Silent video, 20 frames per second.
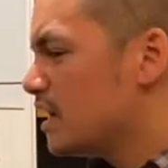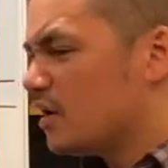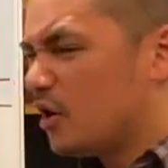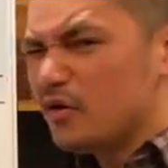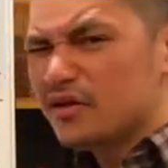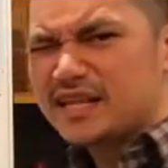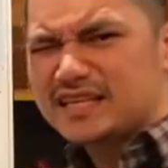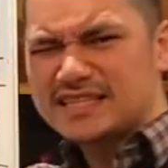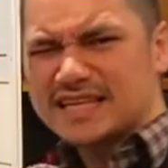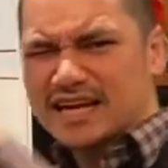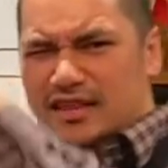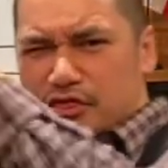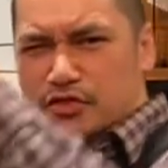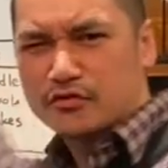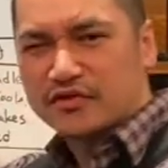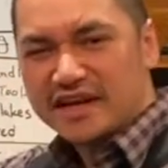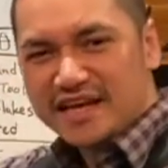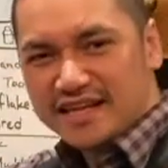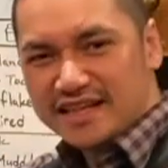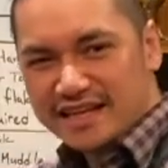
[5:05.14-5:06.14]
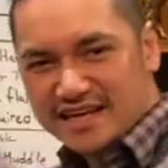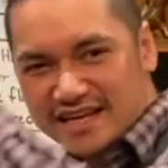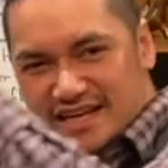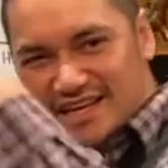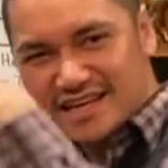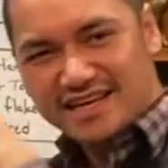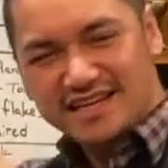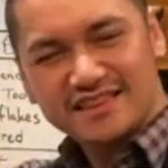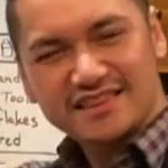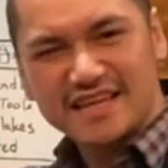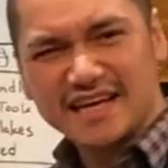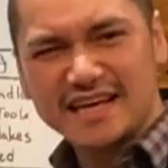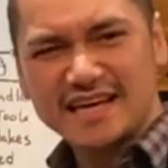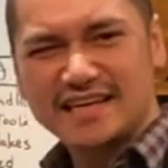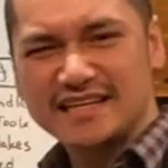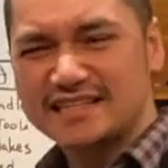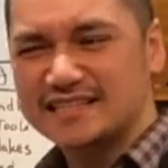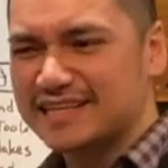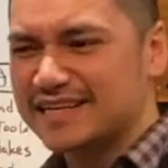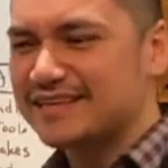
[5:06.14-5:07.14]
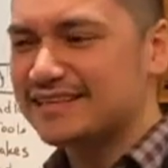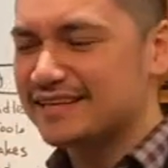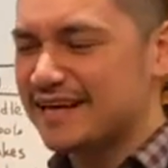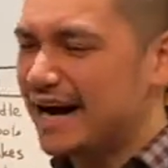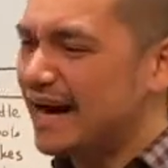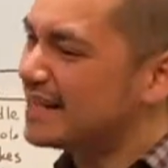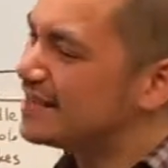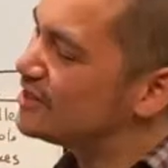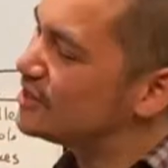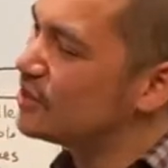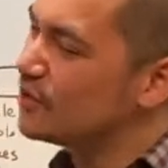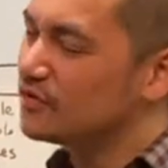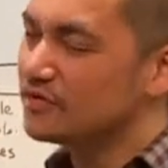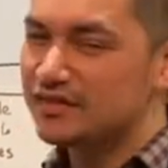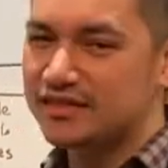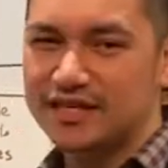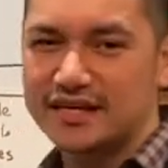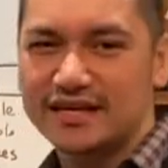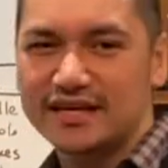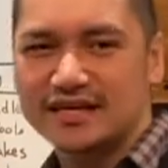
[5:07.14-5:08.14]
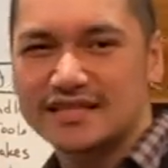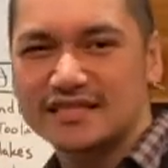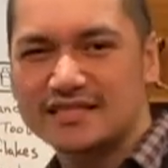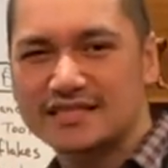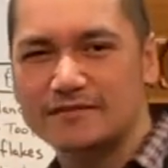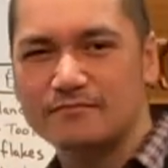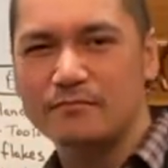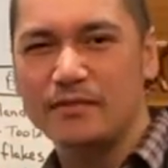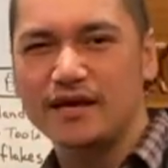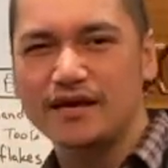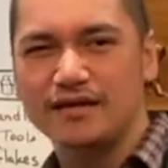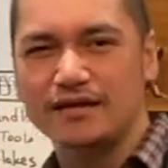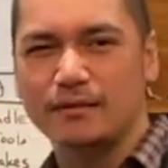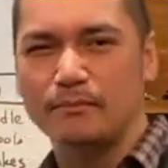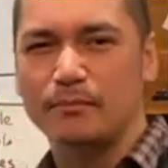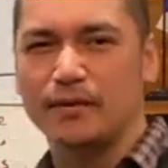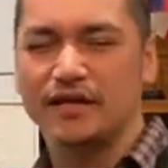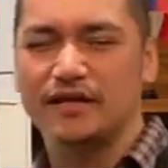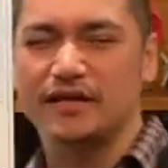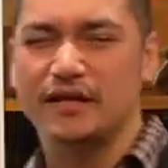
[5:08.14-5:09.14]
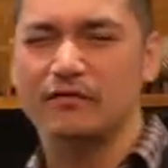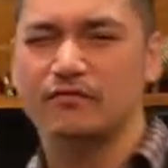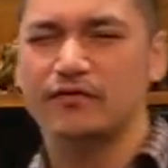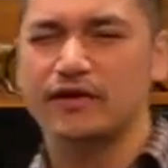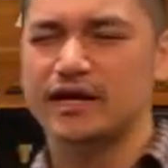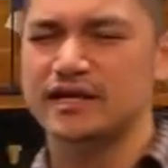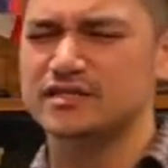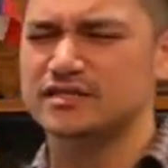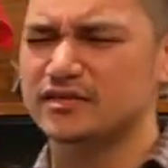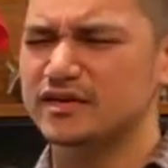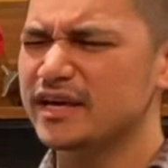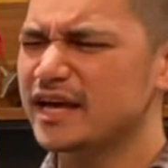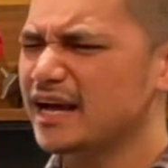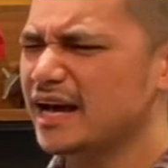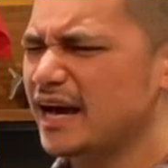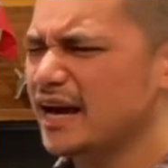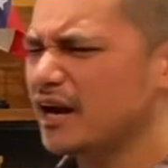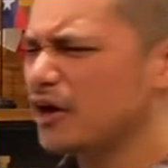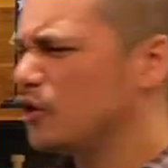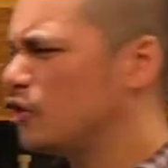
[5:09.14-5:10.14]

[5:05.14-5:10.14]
all those like 3D things, it, I don't think it's making a big difference. You can kind